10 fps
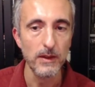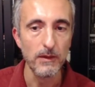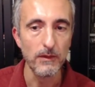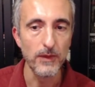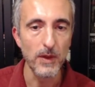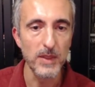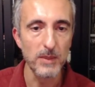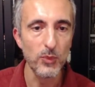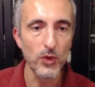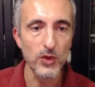very
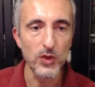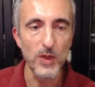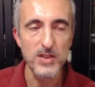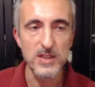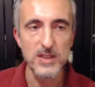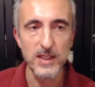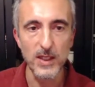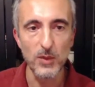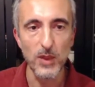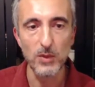important questions, I
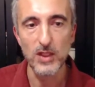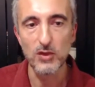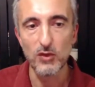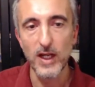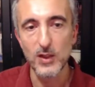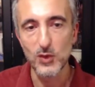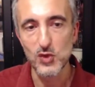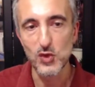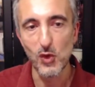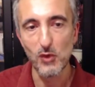think, when we are trying to
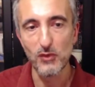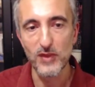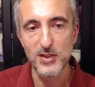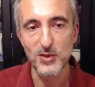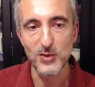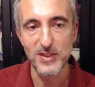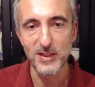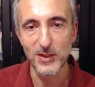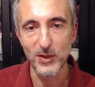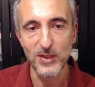solve issues,
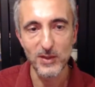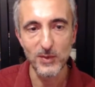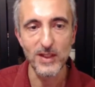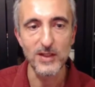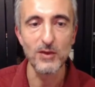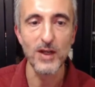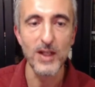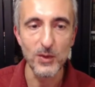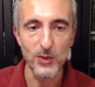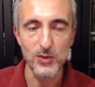that we are
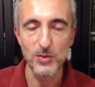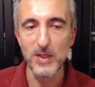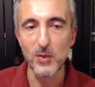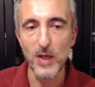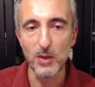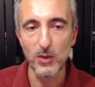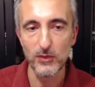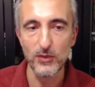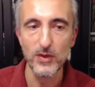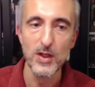trying to also be aware
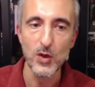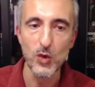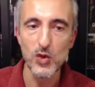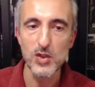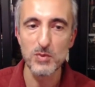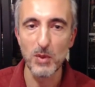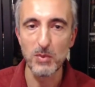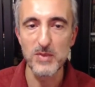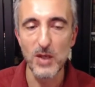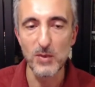of whose
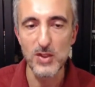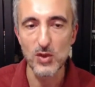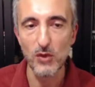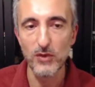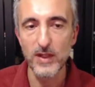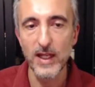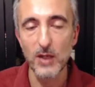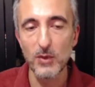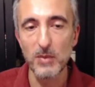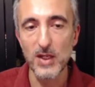problems are we solving, and
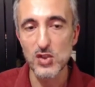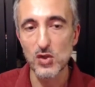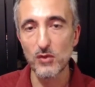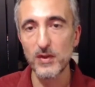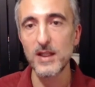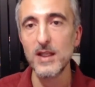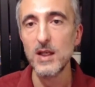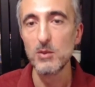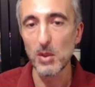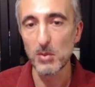are we, by solving
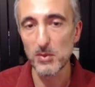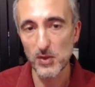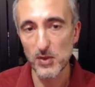problems of